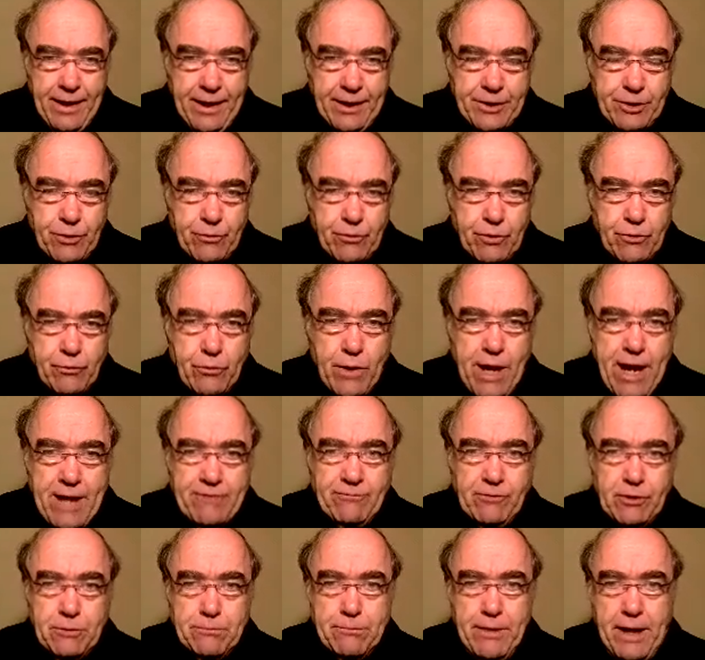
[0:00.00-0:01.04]
At her
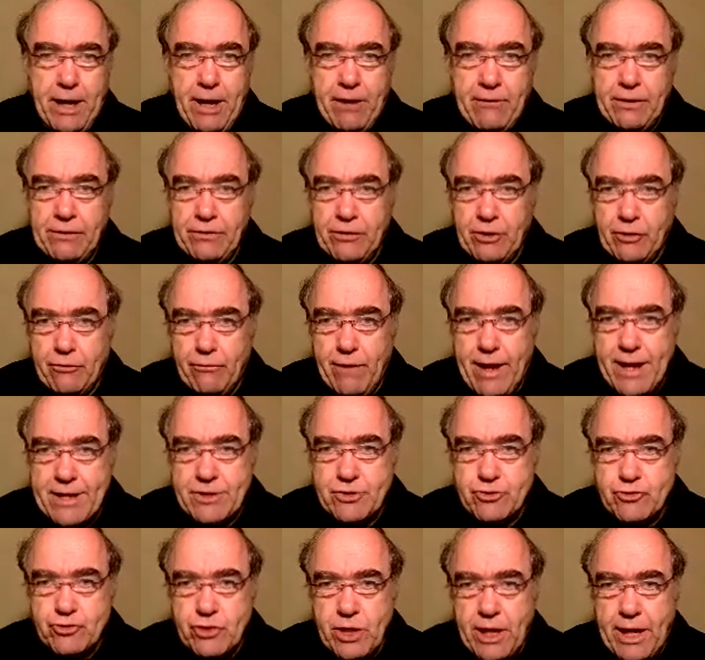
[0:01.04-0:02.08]
arrival bearing the
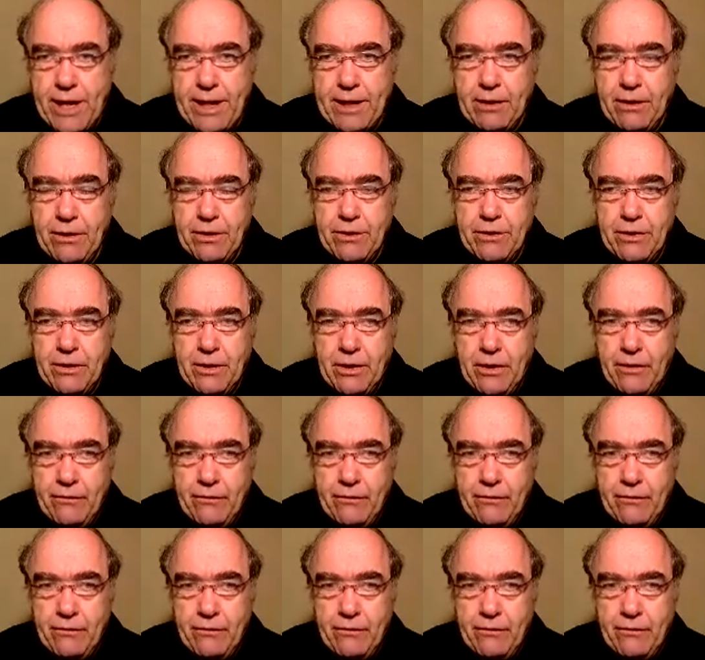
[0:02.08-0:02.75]
Christ child,